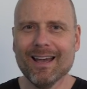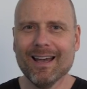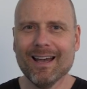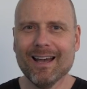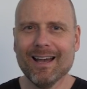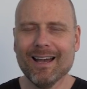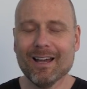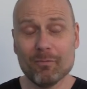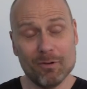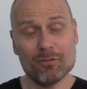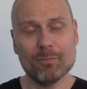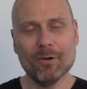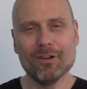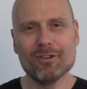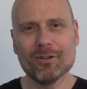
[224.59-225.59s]
at
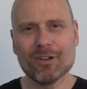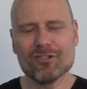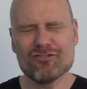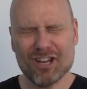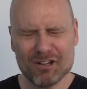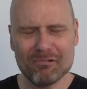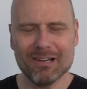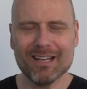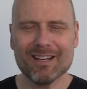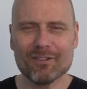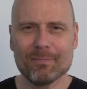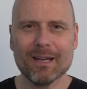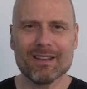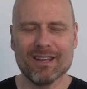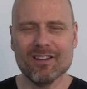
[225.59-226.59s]
which point you can generally
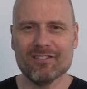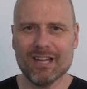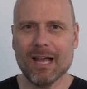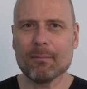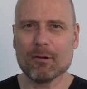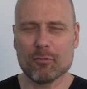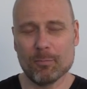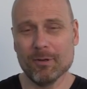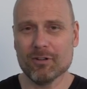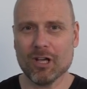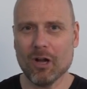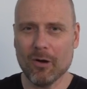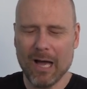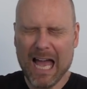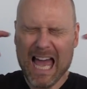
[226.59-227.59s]
expect the establishment to
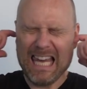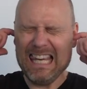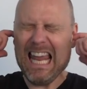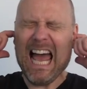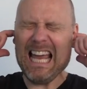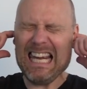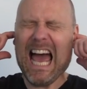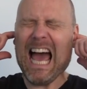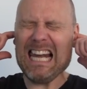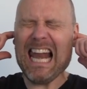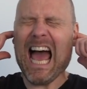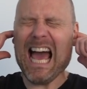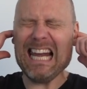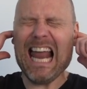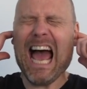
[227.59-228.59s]
go la, la,
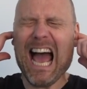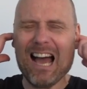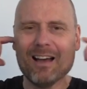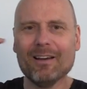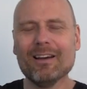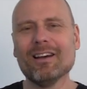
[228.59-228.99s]
la, la,